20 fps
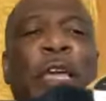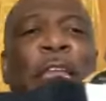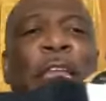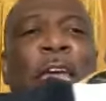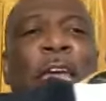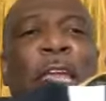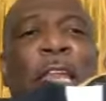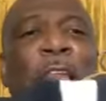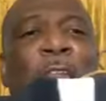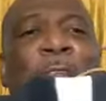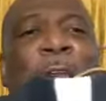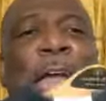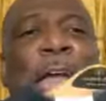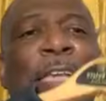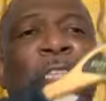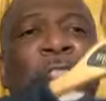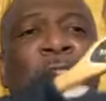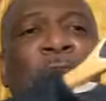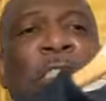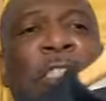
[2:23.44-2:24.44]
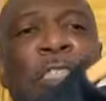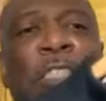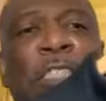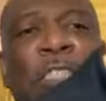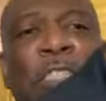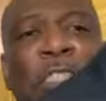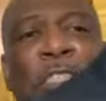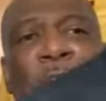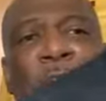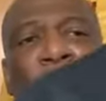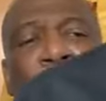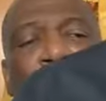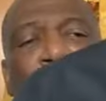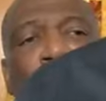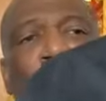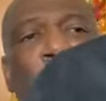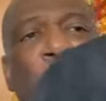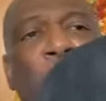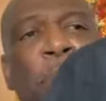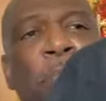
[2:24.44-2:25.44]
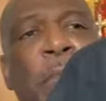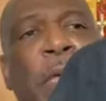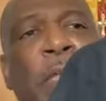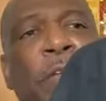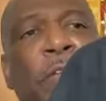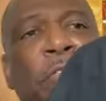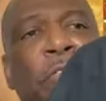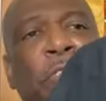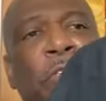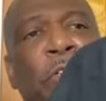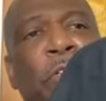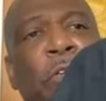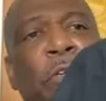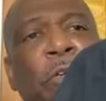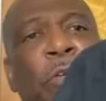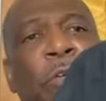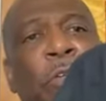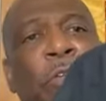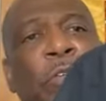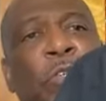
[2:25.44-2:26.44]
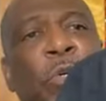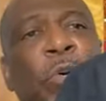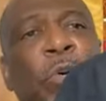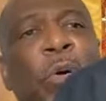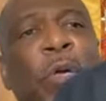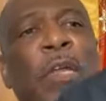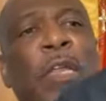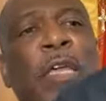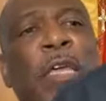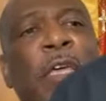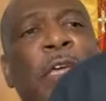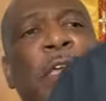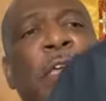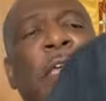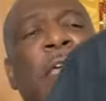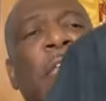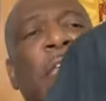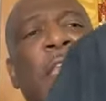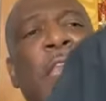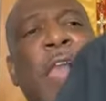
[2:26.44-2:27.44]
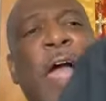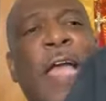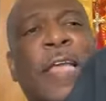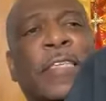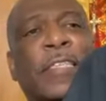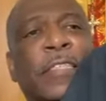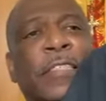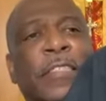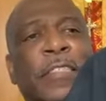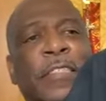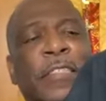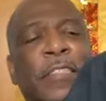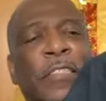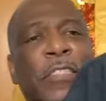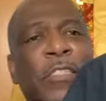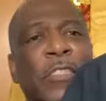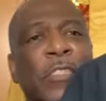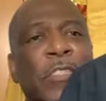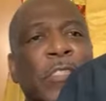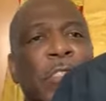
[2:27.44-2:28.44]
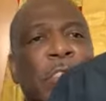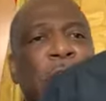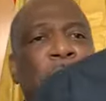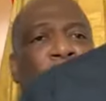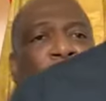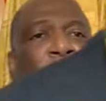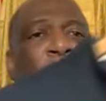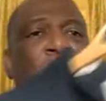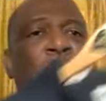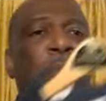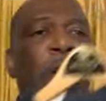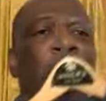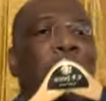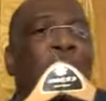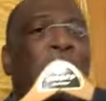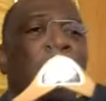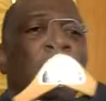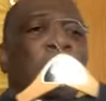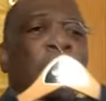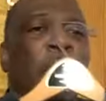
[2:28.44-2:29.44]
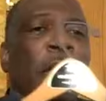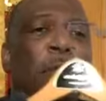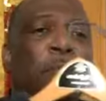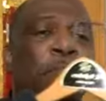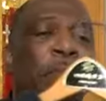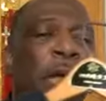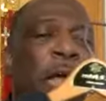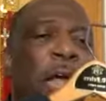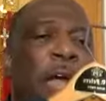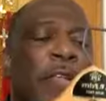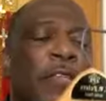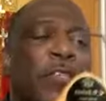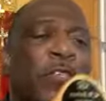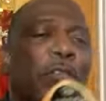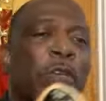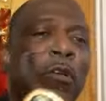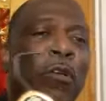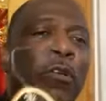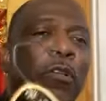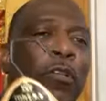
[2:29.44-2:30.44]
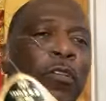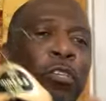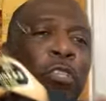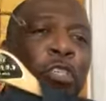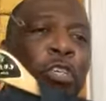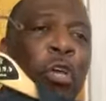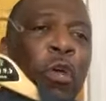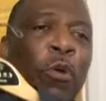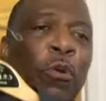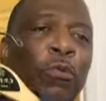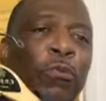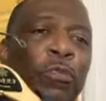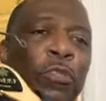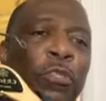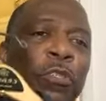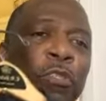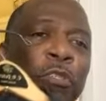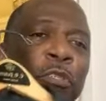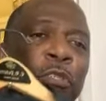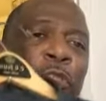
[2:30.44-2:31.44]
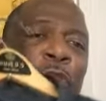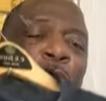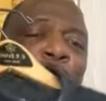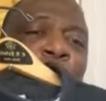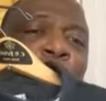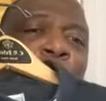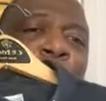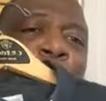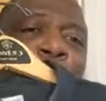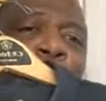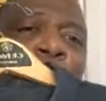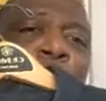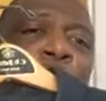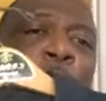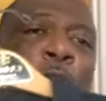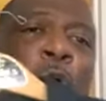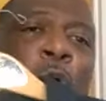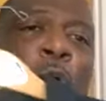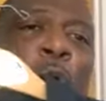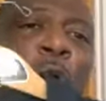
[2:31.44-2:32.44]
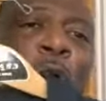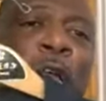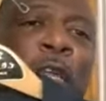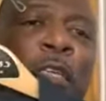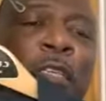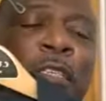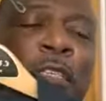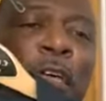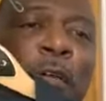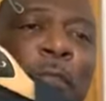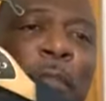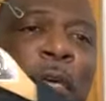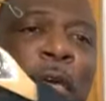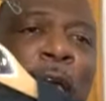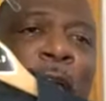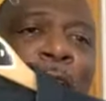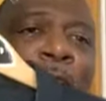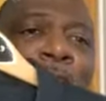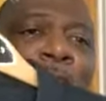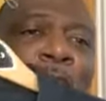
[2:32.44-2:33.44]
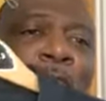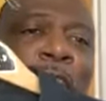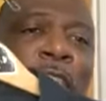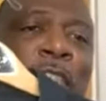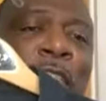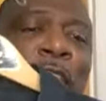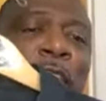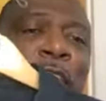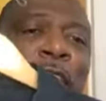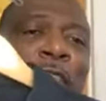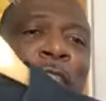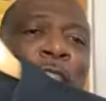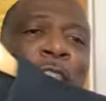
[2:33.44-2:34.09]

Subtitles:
that a licensed minister, duly licensed by a pastor, church, or in some cases